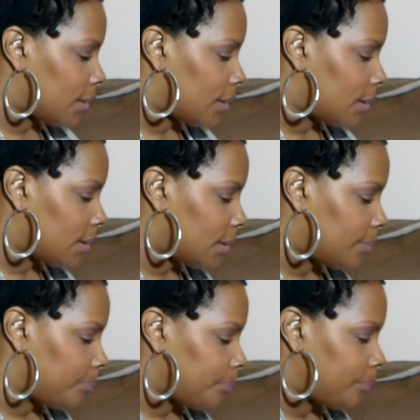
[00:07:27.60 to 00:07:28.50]

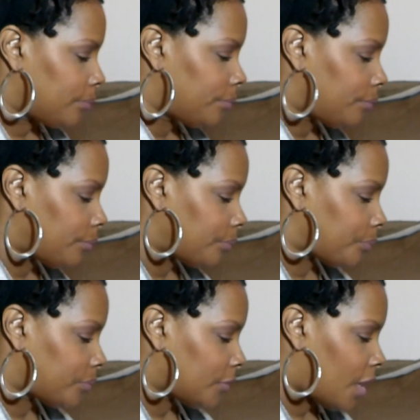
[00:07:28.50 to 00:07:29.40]
Um,
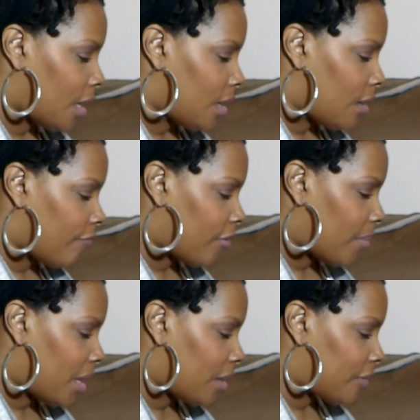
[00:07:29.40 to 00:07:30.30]
for
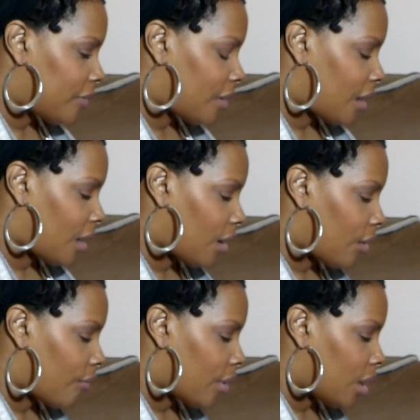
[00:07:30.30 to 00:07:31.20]

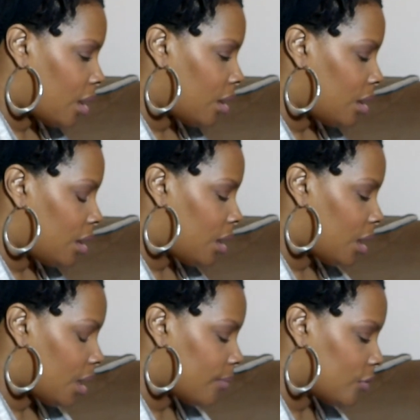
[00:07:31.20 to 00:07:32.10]
mascara,
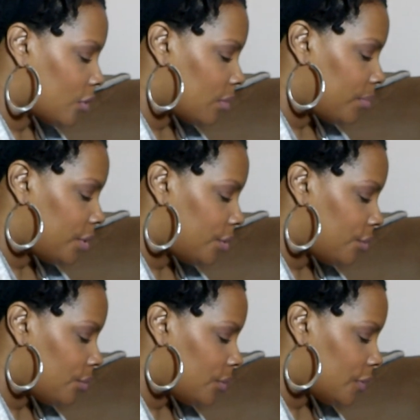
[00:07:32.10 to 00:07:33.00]
I'm going to be
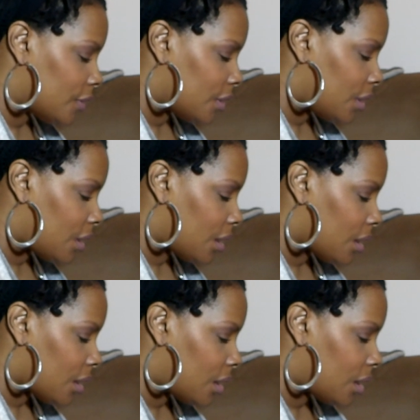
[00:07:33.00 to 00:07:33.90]
using
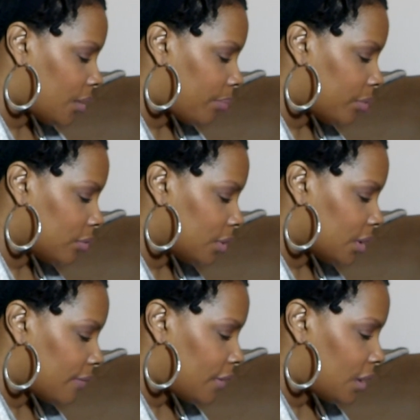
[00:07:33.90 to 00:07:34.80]
a couple
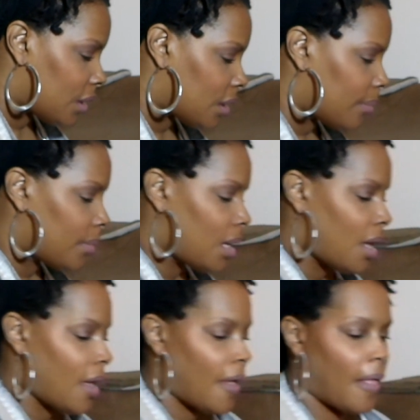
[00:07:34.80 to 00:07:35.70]
of them.
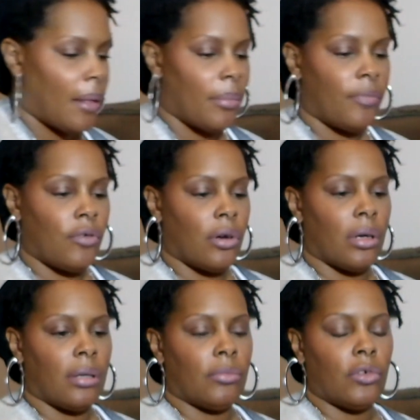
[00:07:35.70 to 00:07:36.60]
I'm
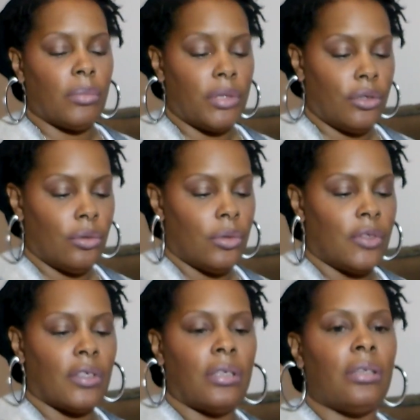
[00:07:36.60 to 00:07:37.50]
uh, going to be
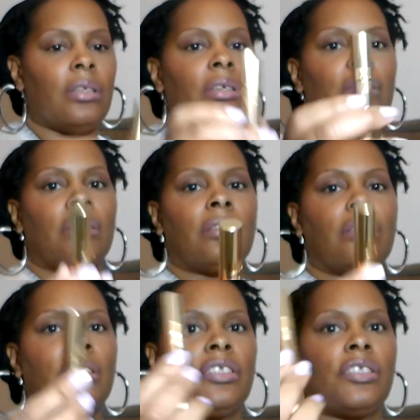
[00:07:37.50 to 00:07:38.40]
using
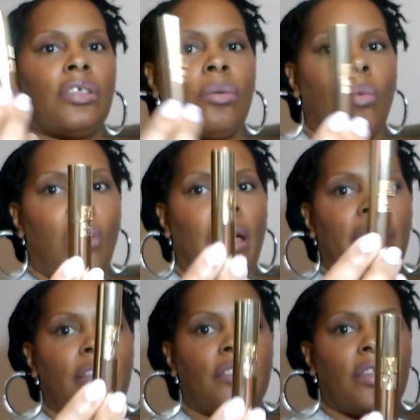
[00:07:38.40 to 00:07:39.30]
this
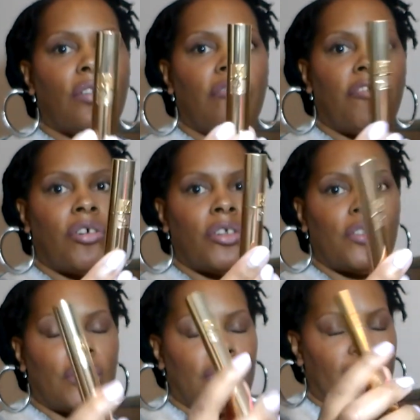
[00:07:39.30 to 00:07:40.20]
YSL
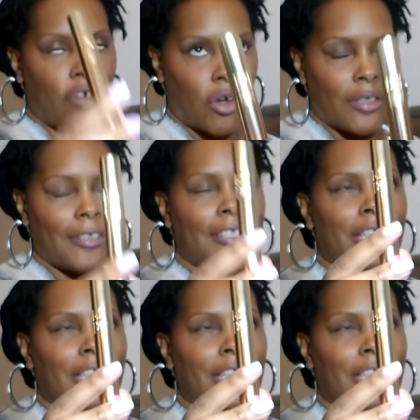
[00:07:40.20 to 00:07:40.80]
False, False